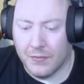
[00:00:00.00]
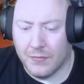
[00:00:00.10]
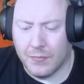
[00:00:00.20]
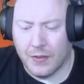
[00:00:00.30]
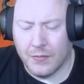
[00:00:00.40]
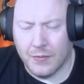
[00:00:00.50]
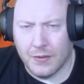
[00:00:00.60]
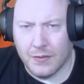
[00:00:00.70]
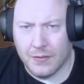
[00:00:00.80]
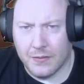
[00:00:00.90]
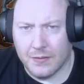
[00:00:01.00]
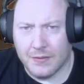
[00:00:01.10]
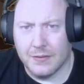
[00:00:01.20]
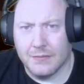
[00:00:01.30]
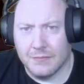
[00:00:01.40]
Briarwood
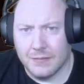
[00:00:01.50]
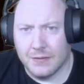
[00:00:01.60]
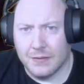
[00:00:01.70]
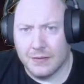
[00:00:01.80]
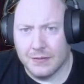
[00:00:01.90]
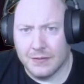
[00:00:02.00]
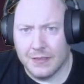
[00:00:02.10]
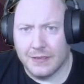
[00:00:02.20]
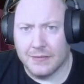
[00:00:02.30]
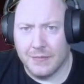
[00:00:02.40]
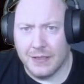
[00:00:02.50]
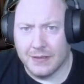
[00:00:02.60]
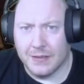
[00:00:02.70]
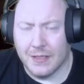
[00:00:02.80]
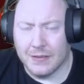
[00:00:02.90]
to take some names
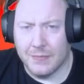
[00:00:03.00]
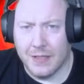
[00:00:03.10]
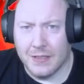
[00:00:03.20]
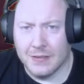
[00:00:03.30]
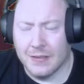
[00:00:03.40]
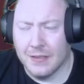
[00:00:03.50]
and kick some ass.